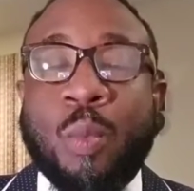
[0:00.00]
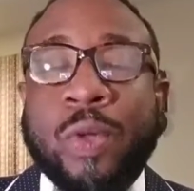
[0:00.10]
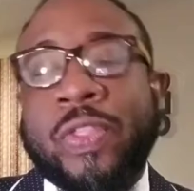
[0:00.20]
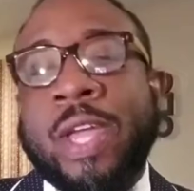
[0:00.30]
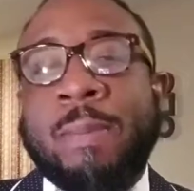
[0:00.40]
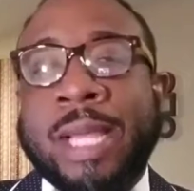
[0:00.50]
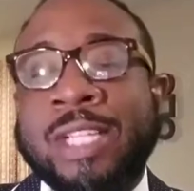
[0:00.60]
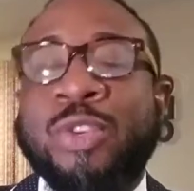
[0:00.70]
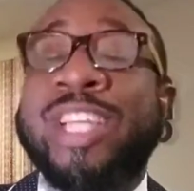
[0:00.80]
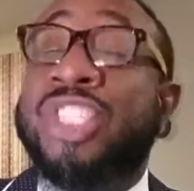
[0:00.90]
with a
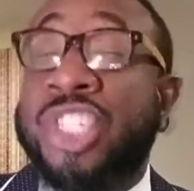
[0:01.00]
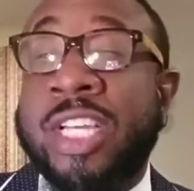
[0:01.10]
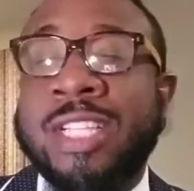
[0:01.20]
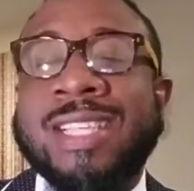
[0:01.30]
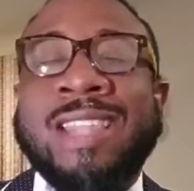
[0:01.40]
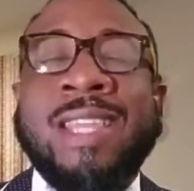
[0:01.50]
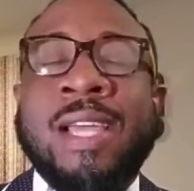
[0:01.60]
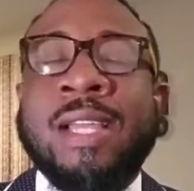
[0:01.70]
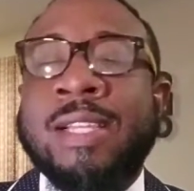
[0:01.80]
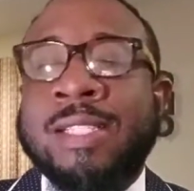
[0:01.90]
blazer and jeans. I
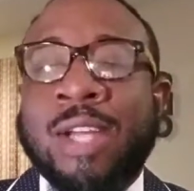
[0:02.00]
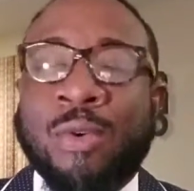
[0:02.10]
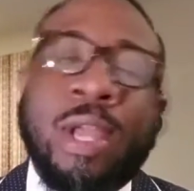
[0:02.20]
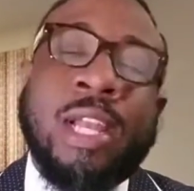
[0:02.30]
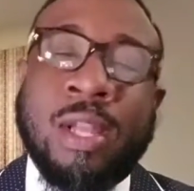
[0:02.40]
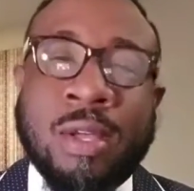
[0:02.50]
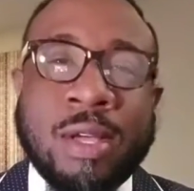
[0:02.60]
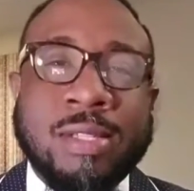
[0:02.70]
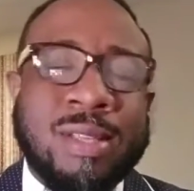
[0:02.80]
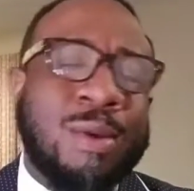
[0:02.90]
think it's a great
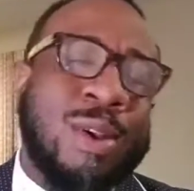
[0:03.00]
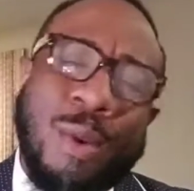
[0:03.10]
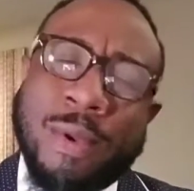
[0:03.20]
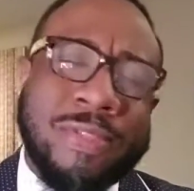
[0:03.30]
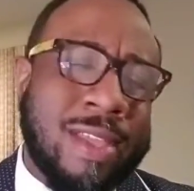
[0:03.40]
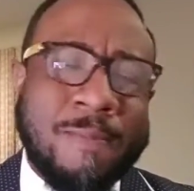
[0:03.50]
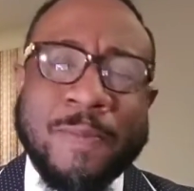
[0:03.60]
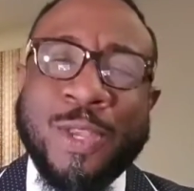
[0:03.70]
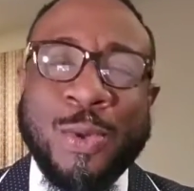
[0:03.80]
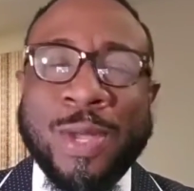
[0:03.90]
look. So go with it.
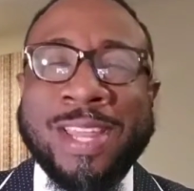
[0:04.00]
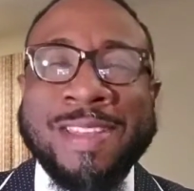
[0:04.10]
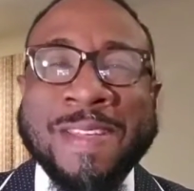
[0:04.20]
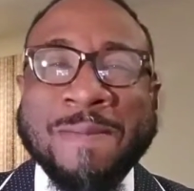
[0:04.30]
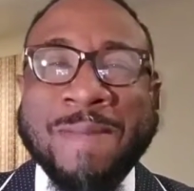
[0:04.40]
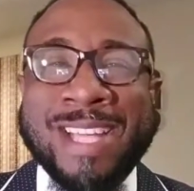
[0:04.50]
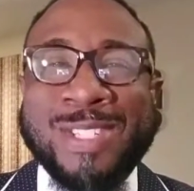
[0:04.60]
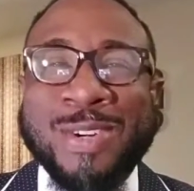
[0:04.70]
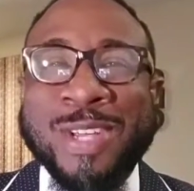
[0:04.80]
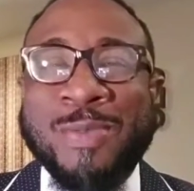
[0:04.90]
Do it. Make
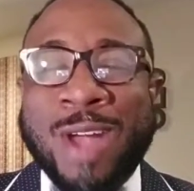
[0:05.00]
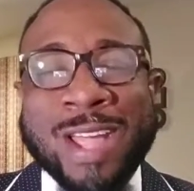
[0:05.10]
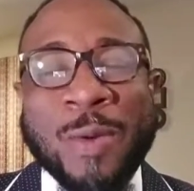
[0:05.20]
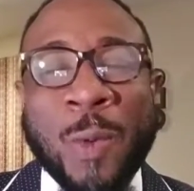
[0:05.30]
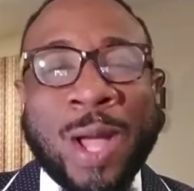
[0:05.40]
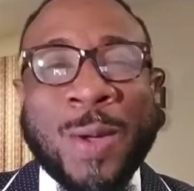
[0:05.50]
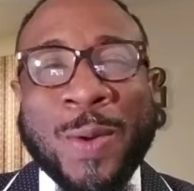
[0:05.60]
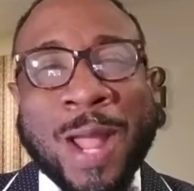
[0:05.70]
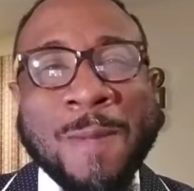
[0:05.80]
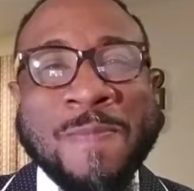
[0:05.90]
sure you rock it well,
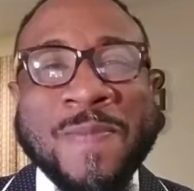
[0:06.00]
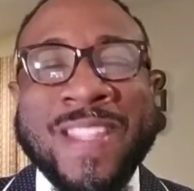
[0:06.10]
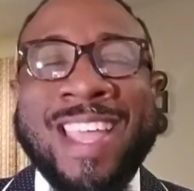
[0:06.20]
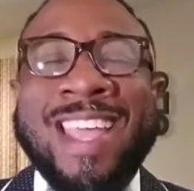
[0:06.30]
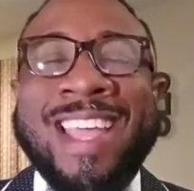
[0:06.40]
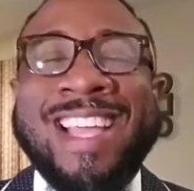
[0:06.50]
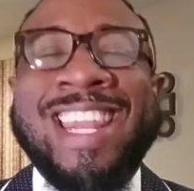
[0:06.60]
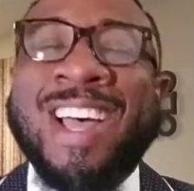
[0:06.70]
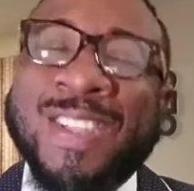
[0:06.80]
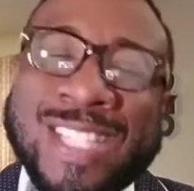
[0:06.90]
right?
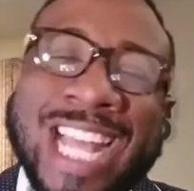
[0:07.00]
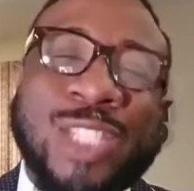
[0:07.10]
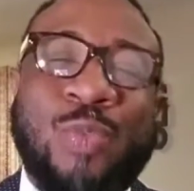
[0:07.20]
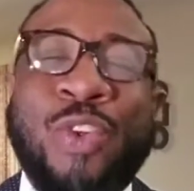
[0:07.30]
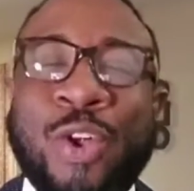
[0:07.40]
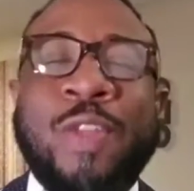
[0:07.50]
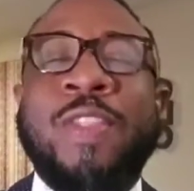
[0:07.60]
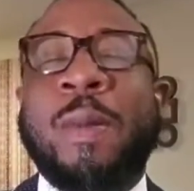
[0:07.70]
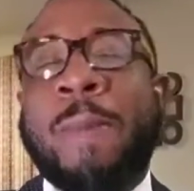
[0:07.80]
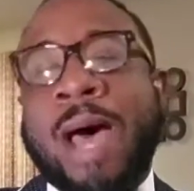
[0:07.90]
Now, that's for
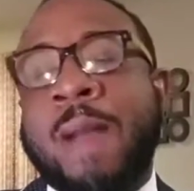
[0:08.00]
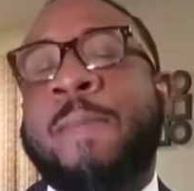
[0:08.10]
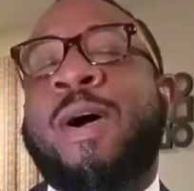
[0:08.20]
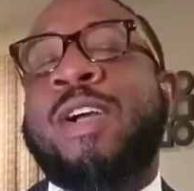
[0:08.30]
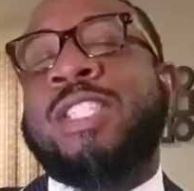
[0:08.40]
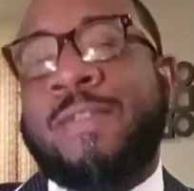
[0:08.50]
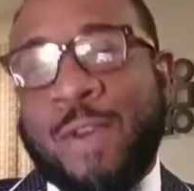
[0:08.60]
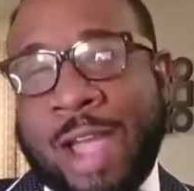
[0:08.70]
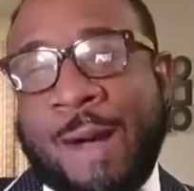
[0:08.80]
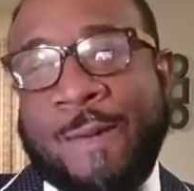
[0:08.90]
the bottom parts of
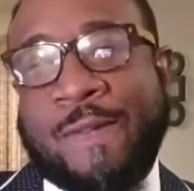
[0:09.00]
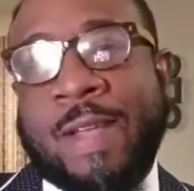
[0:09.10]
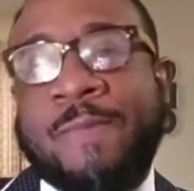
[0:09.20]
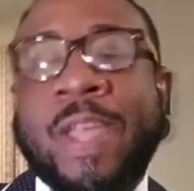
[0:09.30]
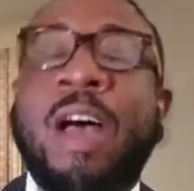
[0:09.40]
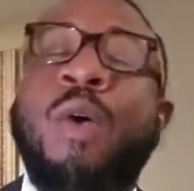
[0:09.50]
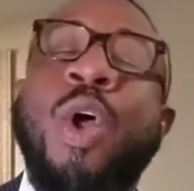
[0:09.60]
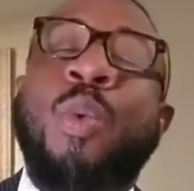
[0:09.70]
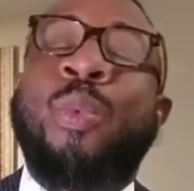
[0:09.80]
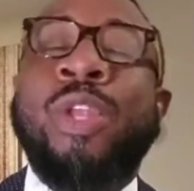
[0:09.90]
your outfit. Now,
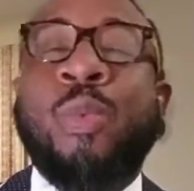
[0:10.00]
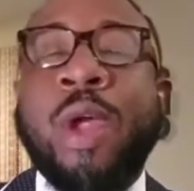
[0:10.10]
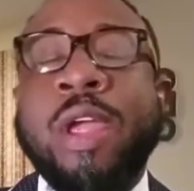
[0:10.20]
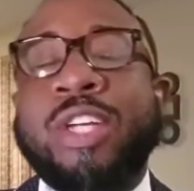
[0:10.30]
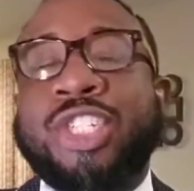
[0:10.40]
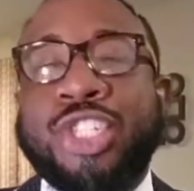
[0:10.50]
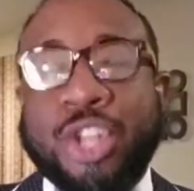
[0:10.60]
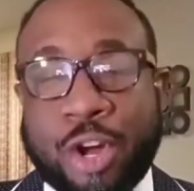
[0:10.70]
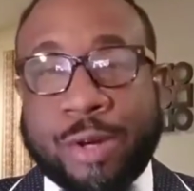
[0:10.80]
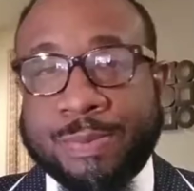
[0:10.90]
when you're wearing a
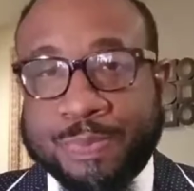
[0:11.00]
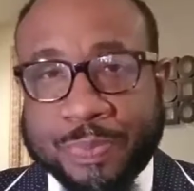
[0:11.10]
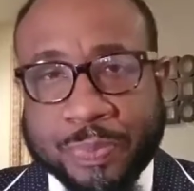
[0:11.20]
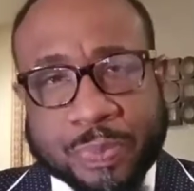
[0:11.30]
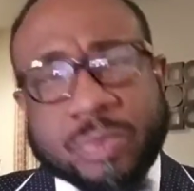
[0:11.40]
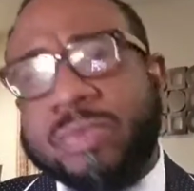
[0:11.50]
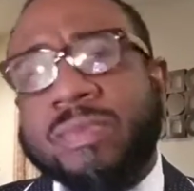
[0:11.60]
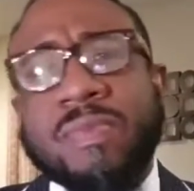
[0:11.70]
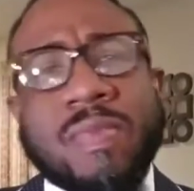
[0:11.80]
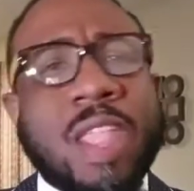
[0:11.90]
shirt,
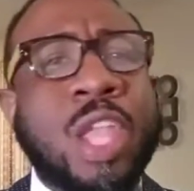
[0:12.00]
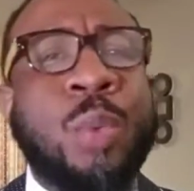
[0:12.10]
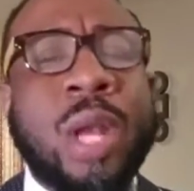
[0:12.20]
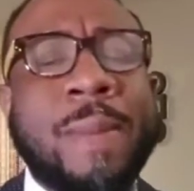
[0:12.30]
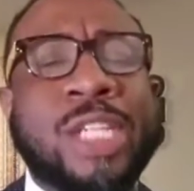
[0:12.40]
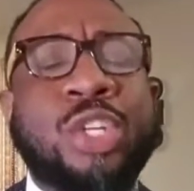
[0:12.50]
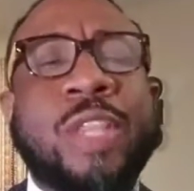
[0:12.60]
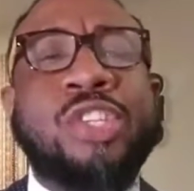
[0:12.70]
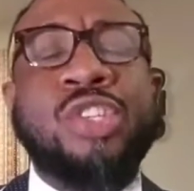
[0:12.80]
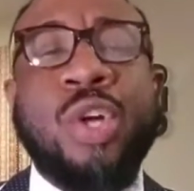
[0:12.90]
you want to make sure
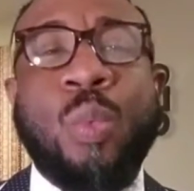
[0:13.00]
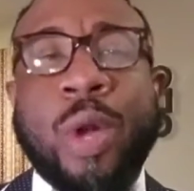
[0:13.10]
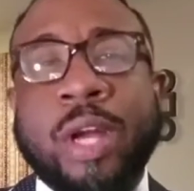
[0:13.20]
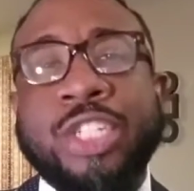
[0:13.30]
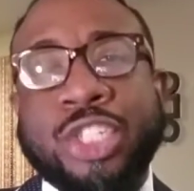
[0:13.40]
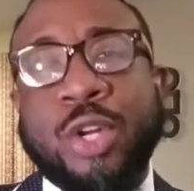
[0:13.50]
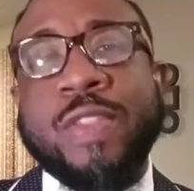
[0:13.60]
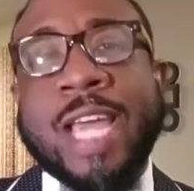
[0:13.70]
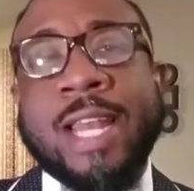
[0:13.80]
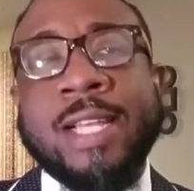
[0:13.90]
that you don't wear a
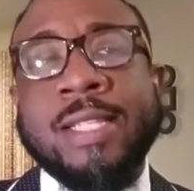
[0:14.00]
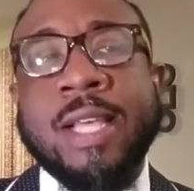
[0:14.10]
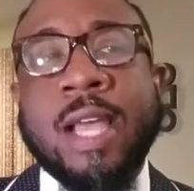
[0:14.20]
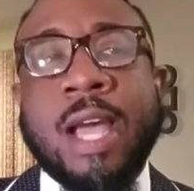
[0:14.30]
shirt that is